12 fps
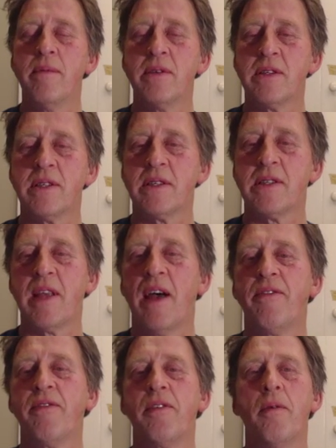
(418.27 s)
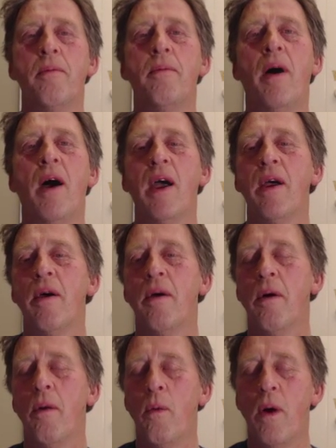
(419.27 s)
stuffed my
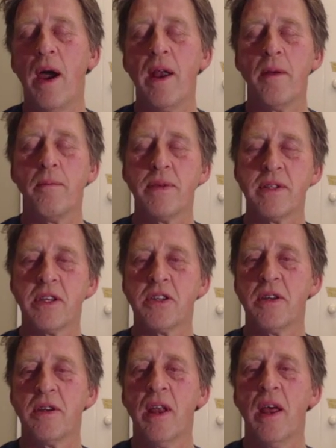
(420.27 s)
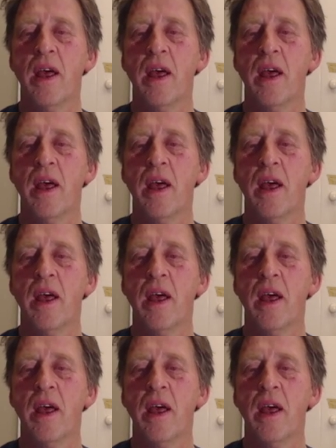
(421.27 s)
white position.